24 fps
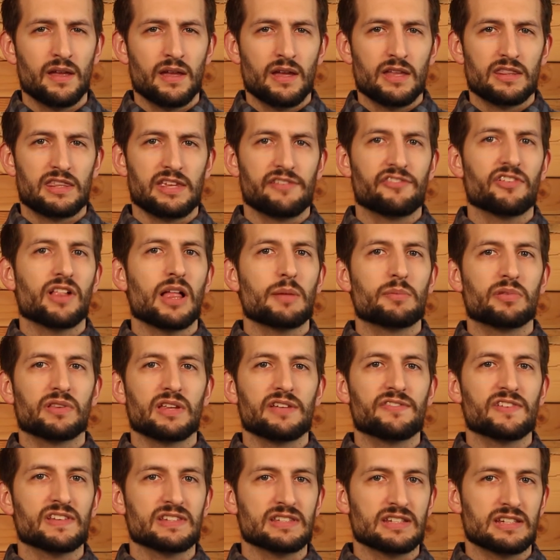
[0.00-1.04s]
The evil eye
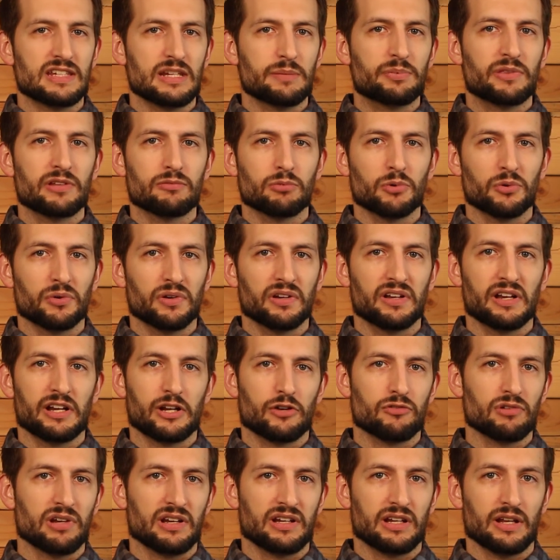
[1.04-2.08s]
belief is deeply rooted in
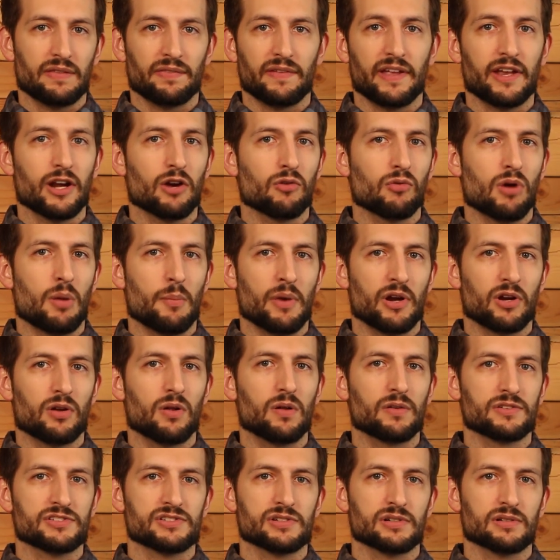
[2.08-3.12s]
Greek and later Roman
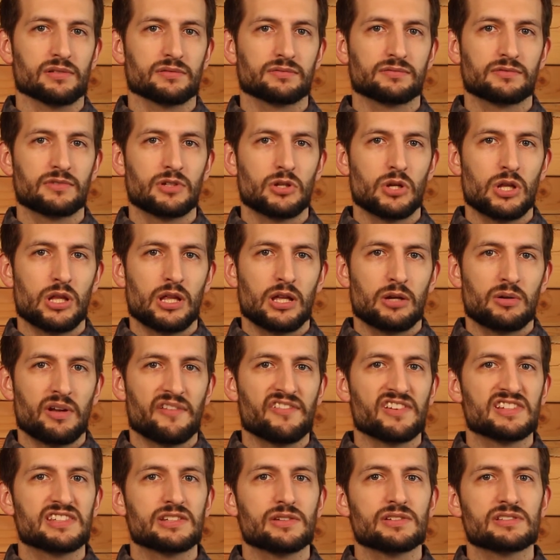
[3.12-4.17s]
culture. We have
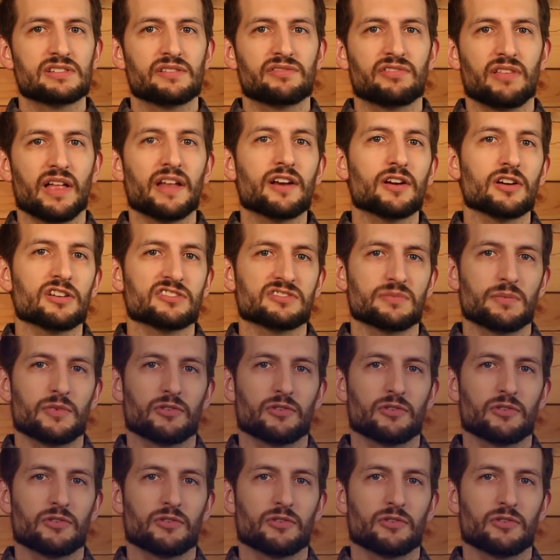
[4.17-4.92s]
a series of letters from the